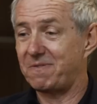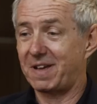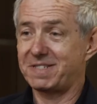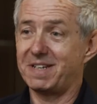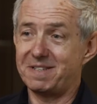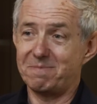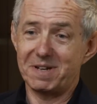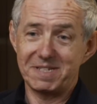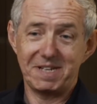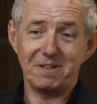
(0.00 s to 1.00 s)
fascinated
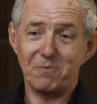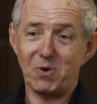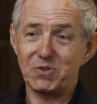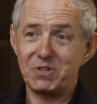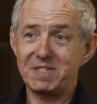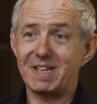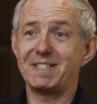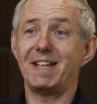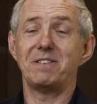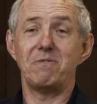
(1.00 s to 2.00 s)
by steel watches
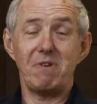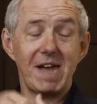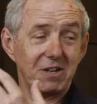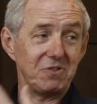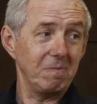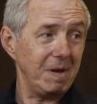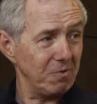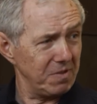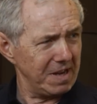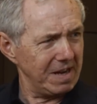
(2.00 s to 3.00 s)
has led to the reaction of
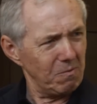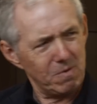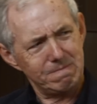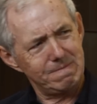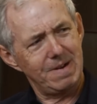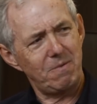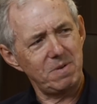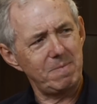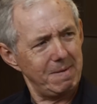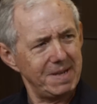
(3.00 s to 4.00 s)
people thinking, well, I
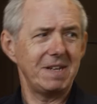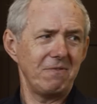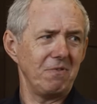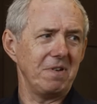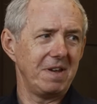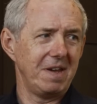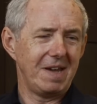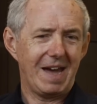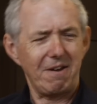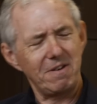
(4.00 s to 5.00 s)
want to be a bit different.
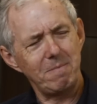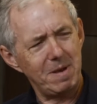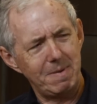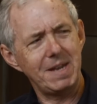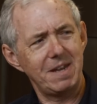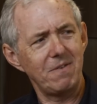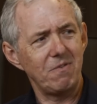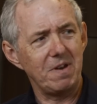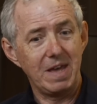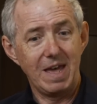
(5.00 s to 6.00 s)
How can I be a bit
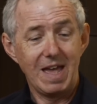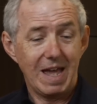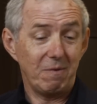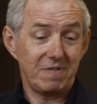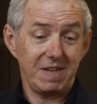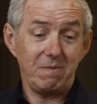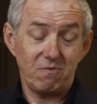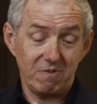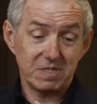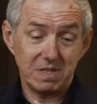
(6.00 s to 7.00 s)
different? And we've seen,
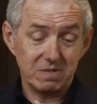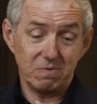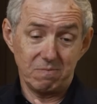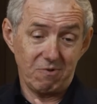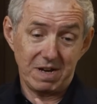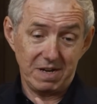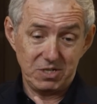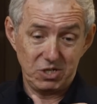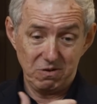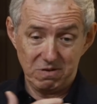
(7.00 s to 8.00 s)
for instance, with a brand like
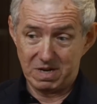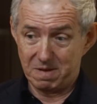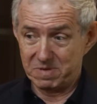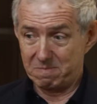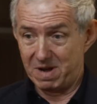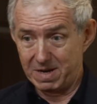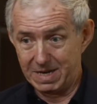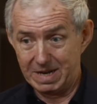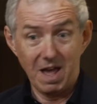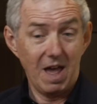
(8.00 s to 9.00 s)
Tudor come to
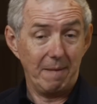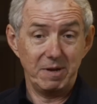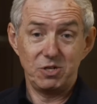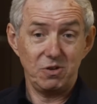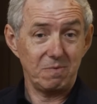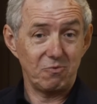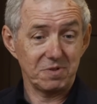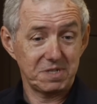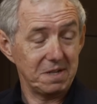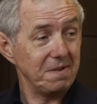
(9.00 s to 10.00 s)
market. I mean, Tudor
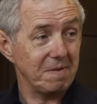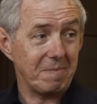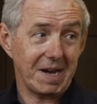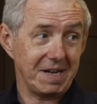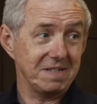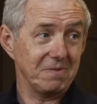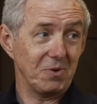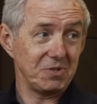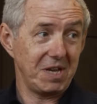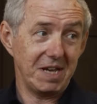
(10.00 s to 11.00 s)
brought silver back into
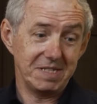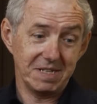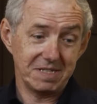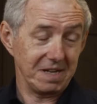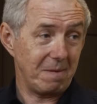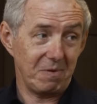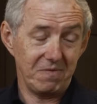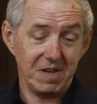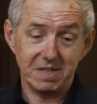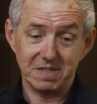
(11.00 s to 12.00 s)
watch cases a couple
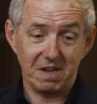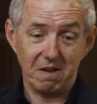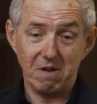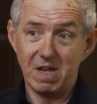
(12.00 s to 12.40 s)
of years ago.